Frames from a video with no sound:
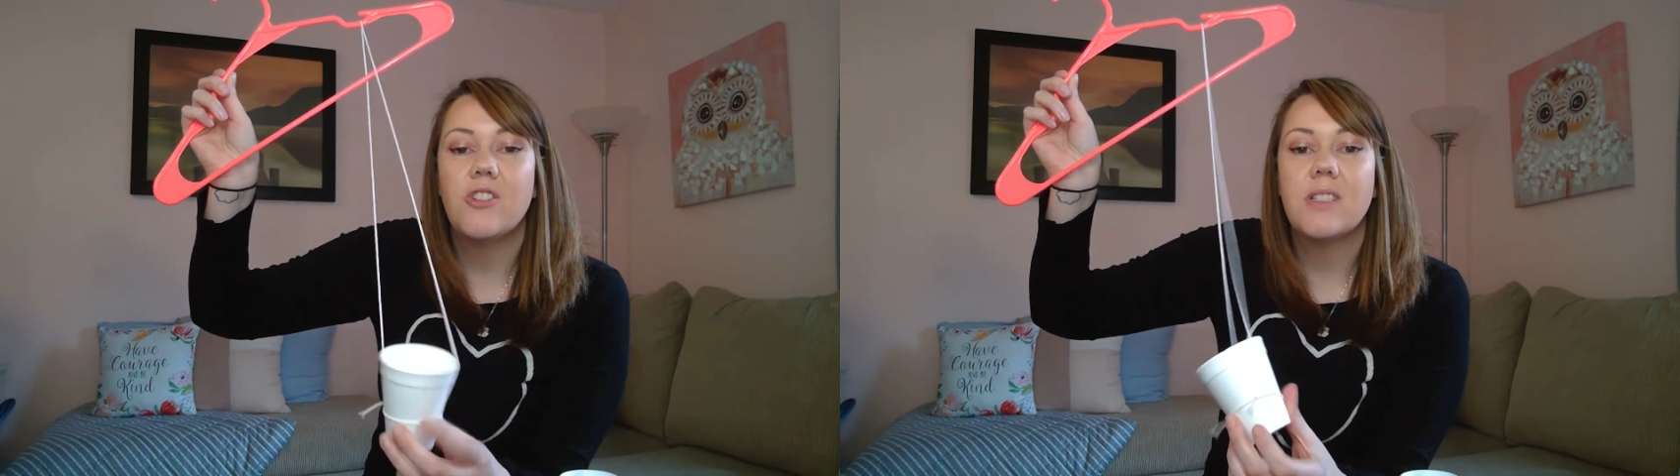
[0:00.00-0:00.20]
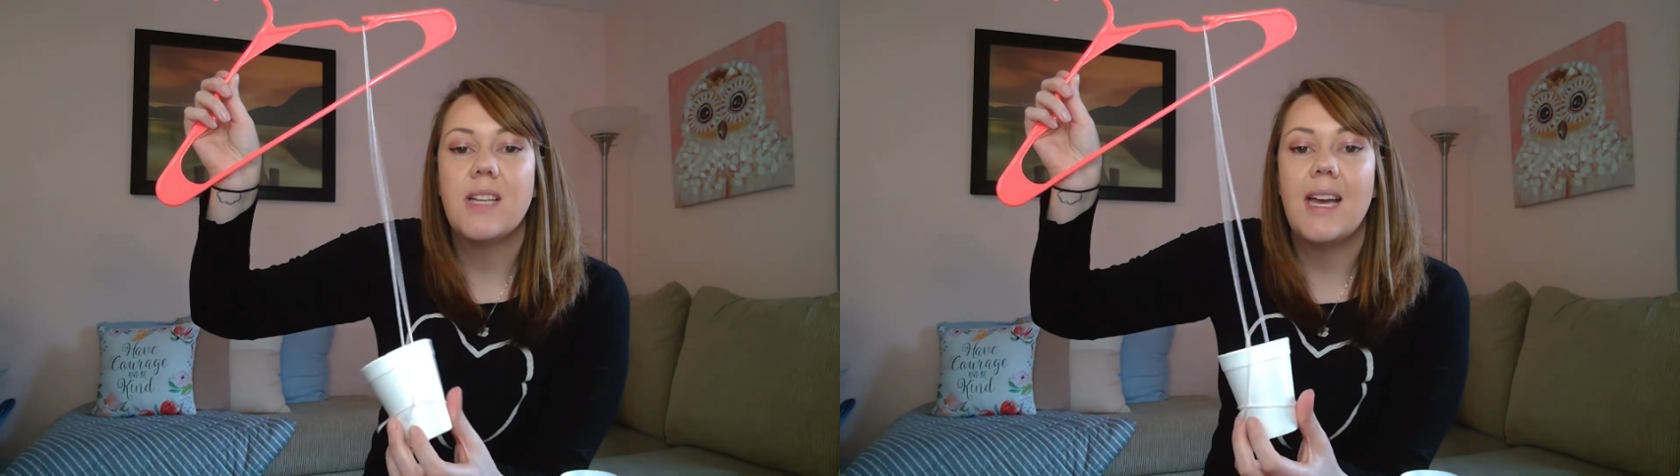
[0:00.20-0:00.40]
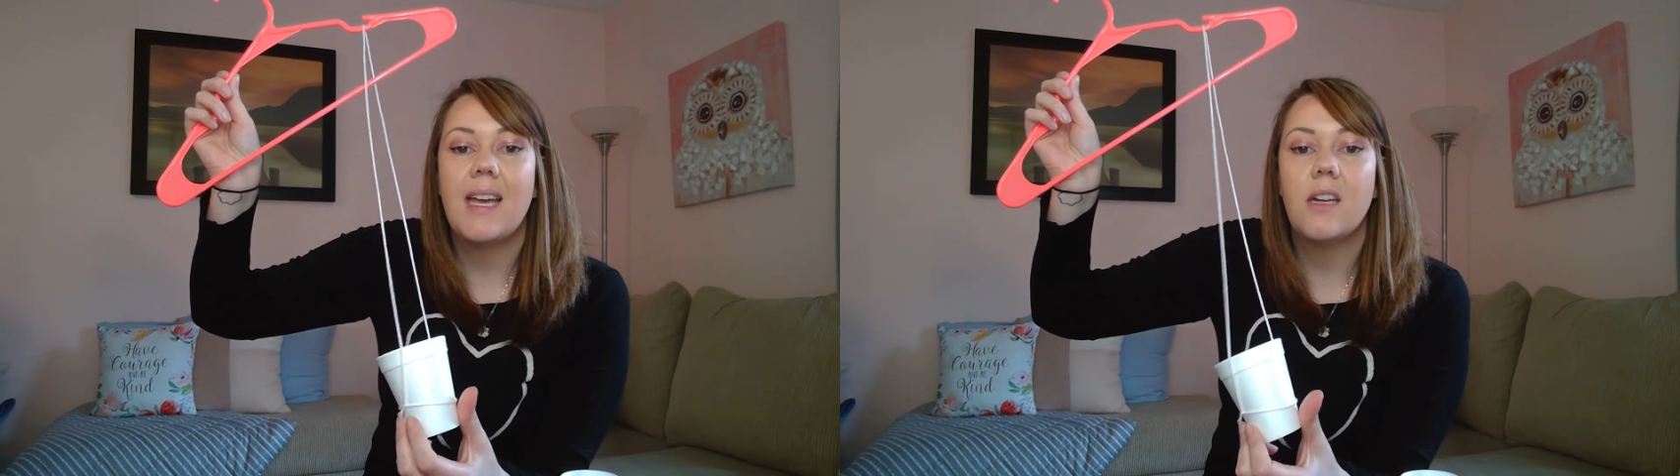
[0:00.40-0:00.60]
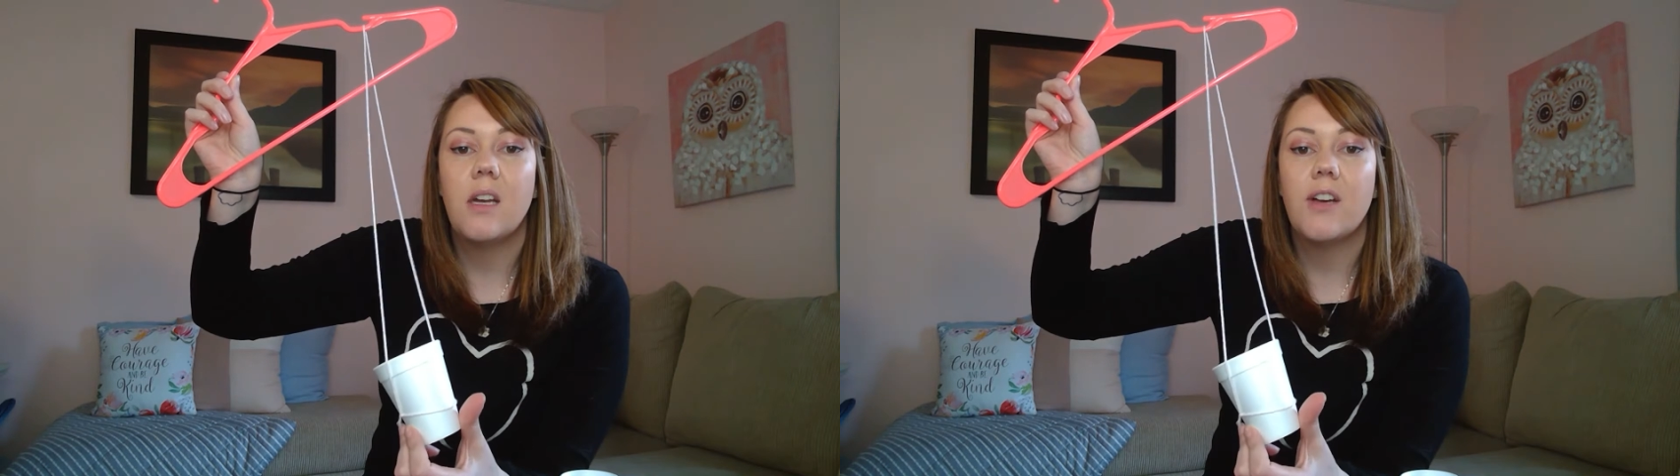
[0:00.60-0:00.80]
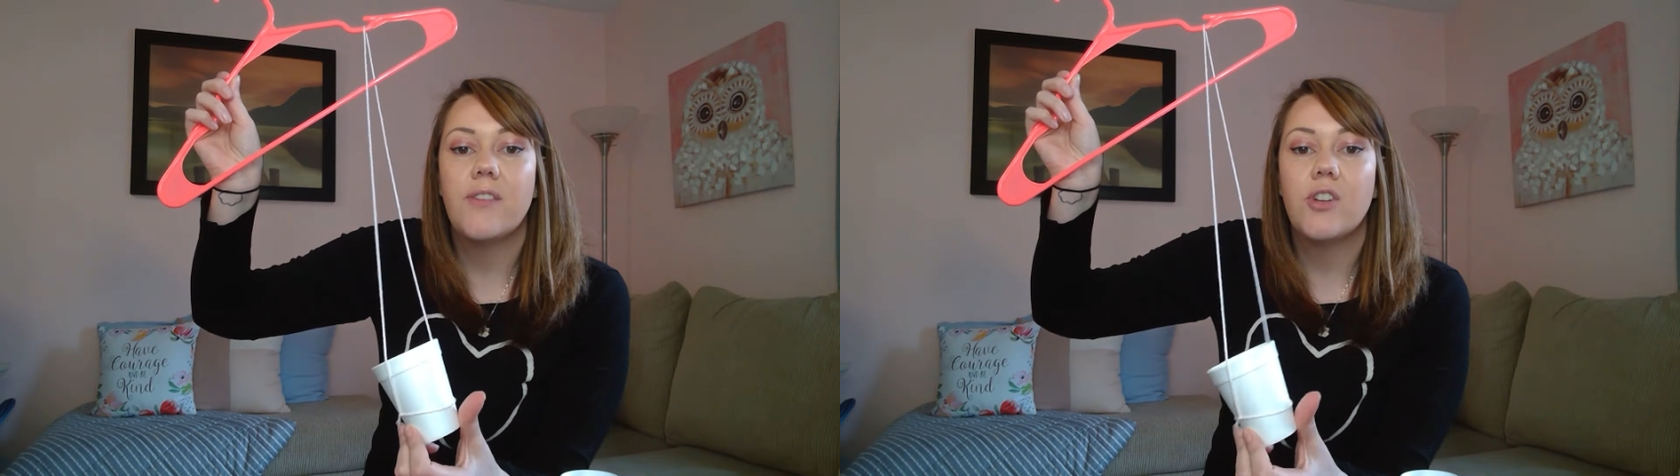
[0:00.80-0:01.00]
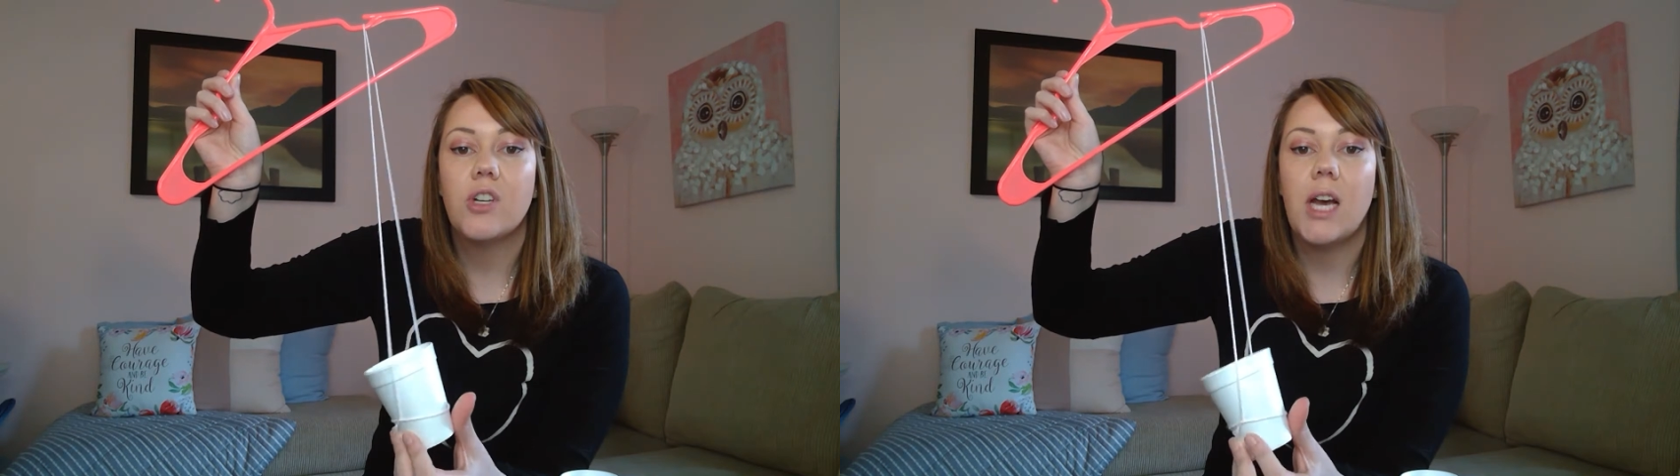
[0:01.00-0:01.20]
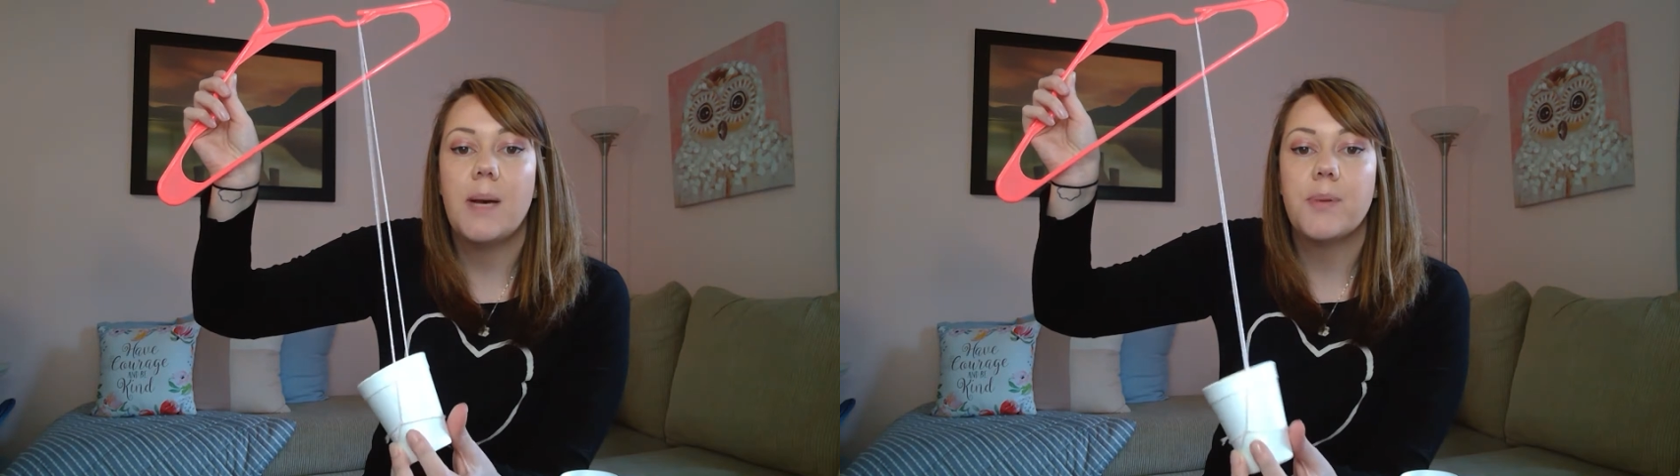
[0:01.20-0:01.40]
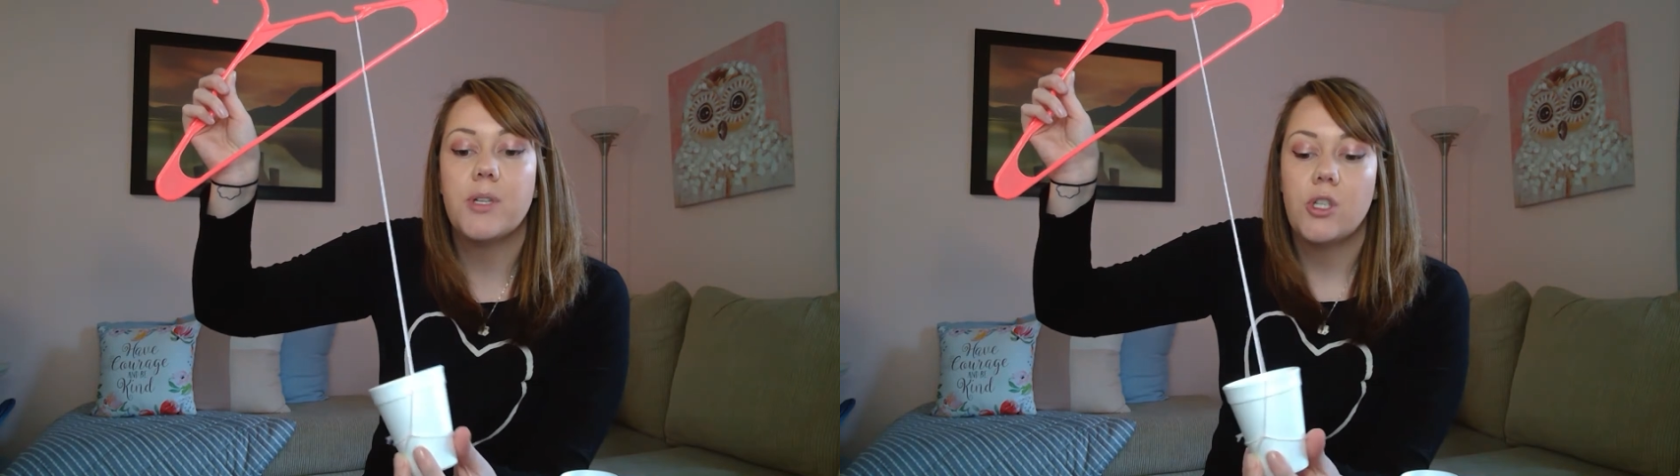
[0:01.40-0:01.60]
side of your cup